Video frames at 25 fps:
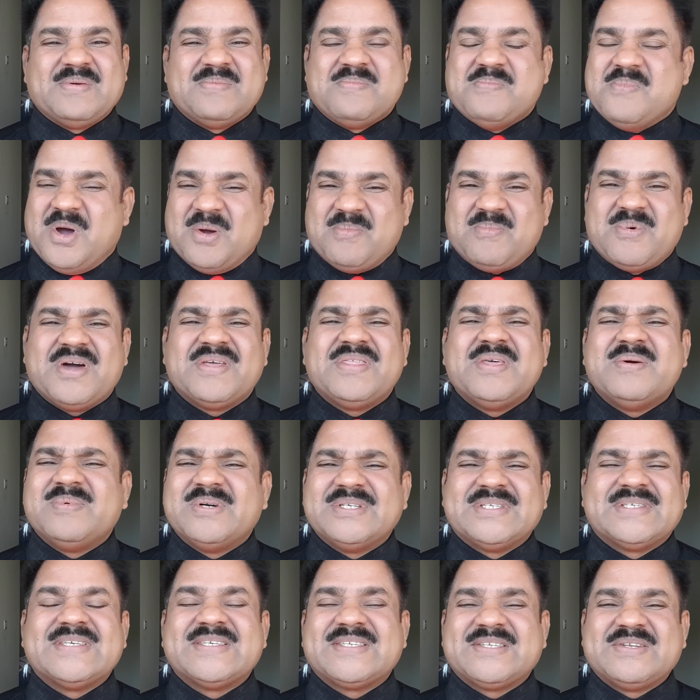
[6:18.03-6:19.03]
My brother, my
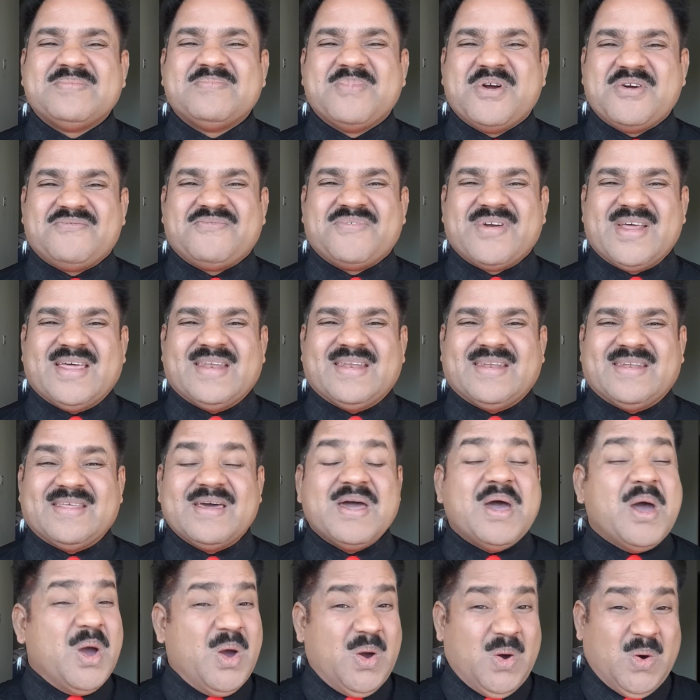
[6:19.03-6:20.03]
sister, my friend,
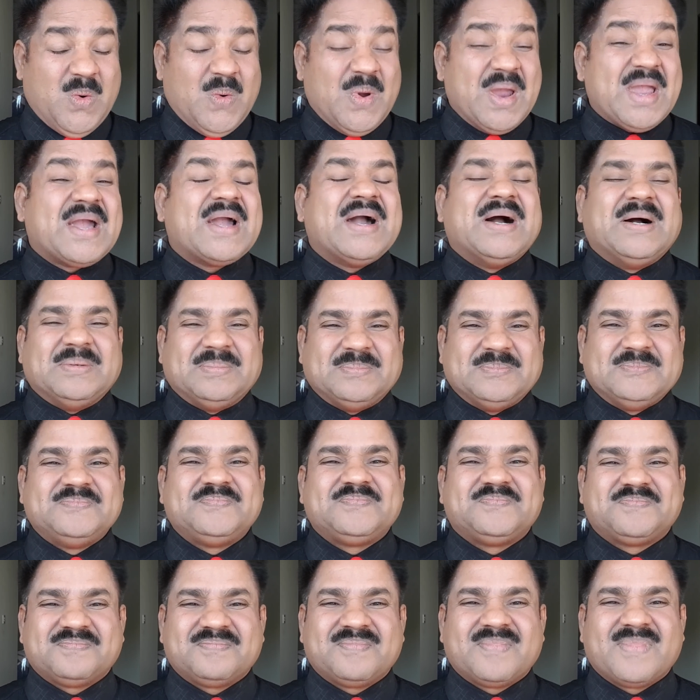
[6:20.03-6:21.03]
wake up.
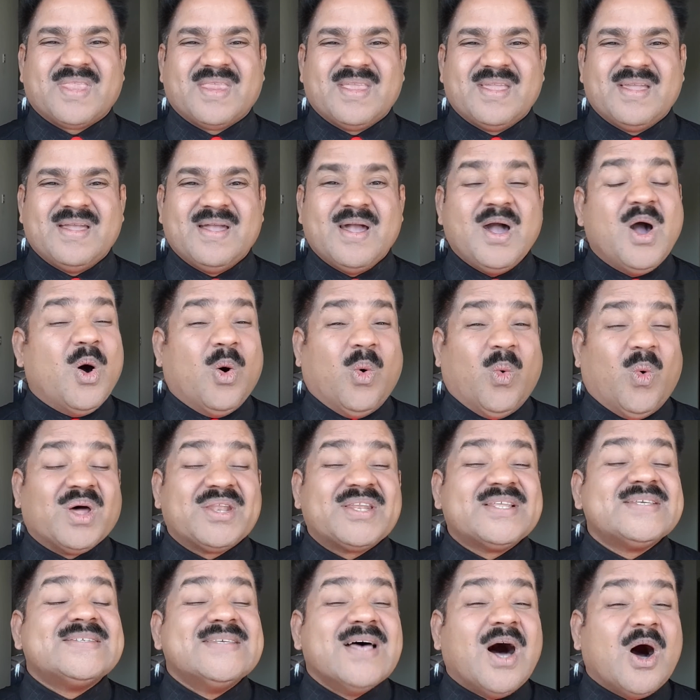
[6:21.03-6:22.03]

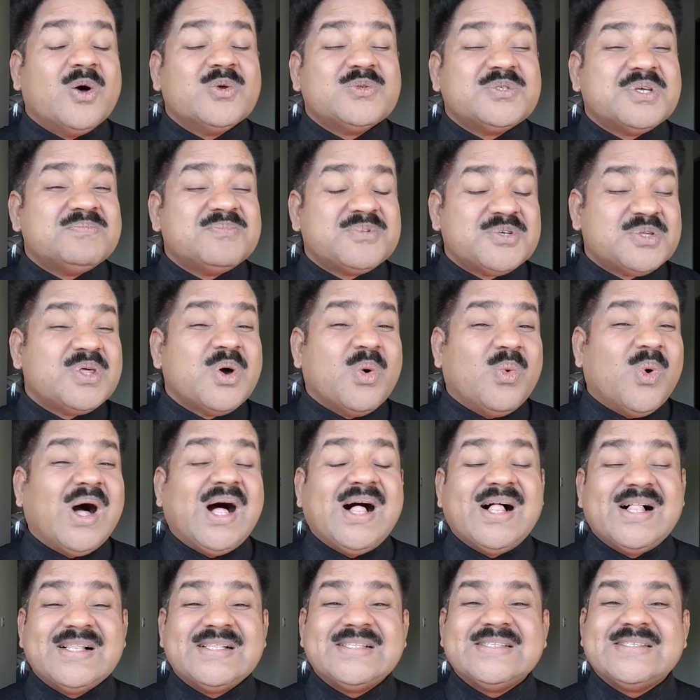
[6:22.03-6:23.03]
What is ours into the
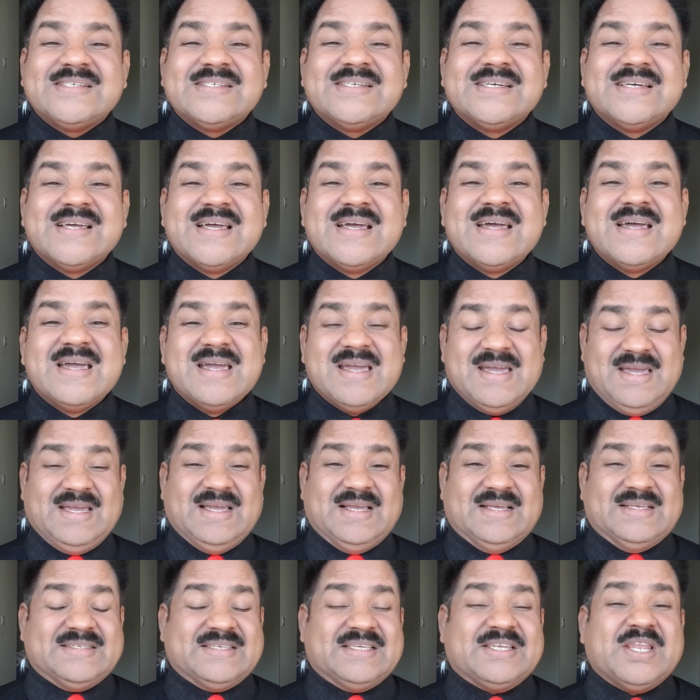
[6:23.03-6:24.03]
world
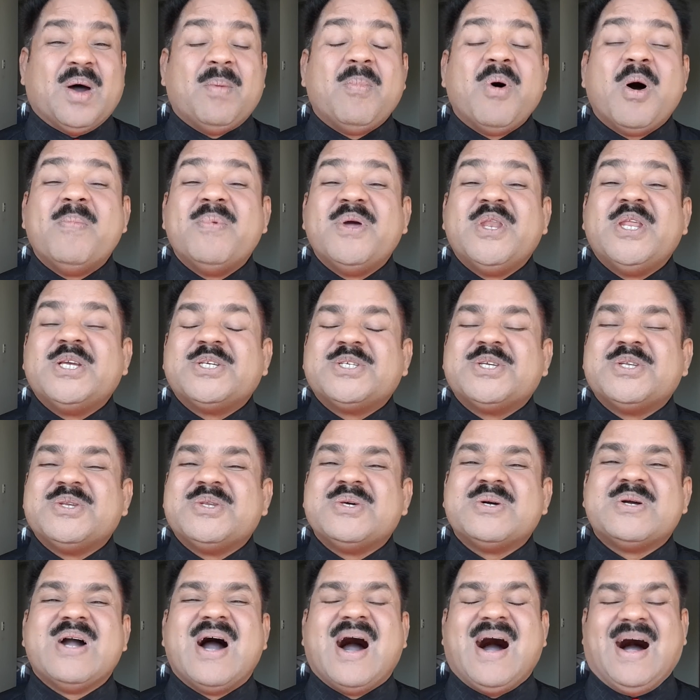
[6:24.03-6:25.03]
is an abomination
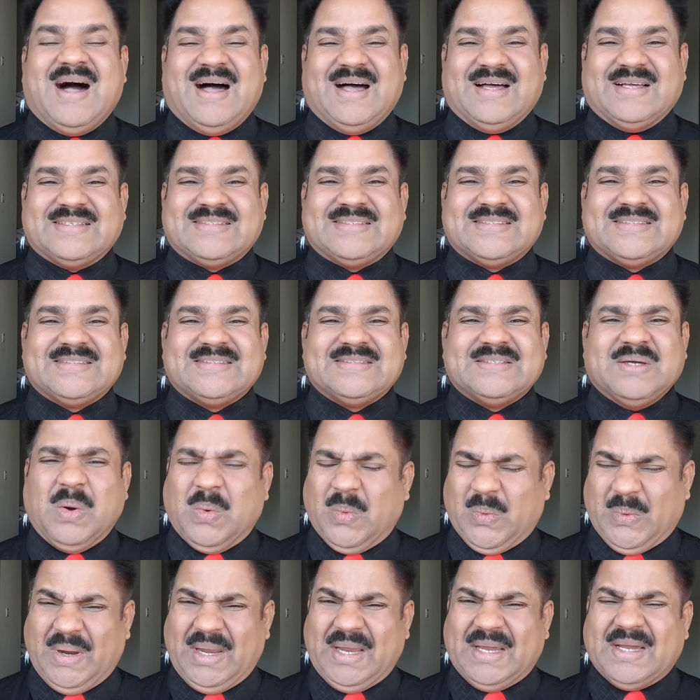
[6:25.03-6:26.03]
to God.
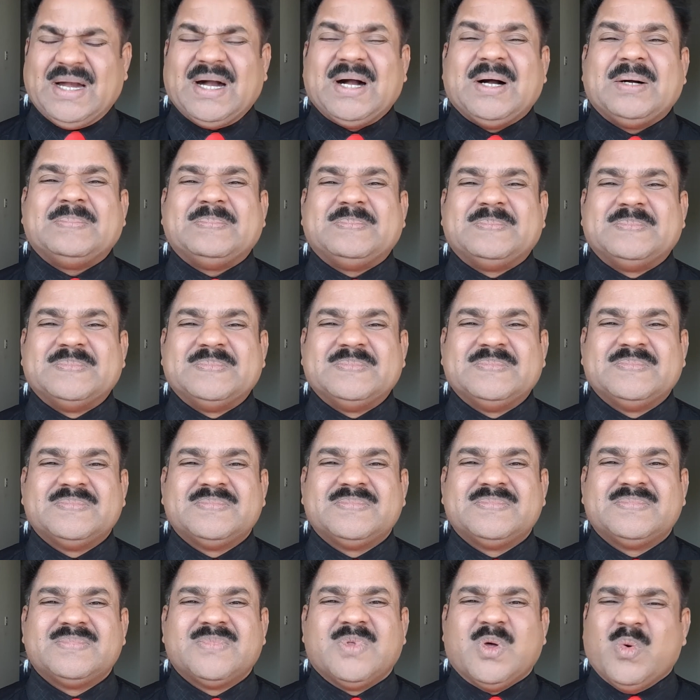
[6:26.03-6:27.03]
Wake up!
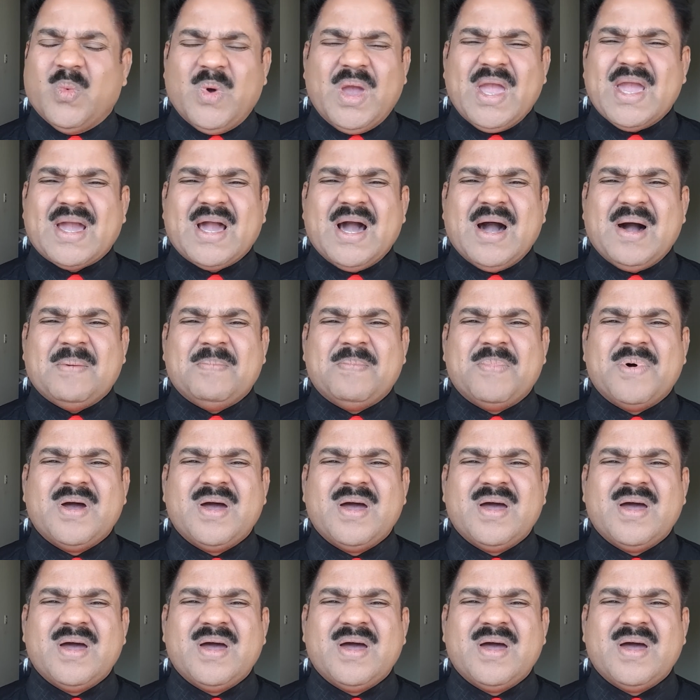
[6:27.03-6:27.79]
Wake up!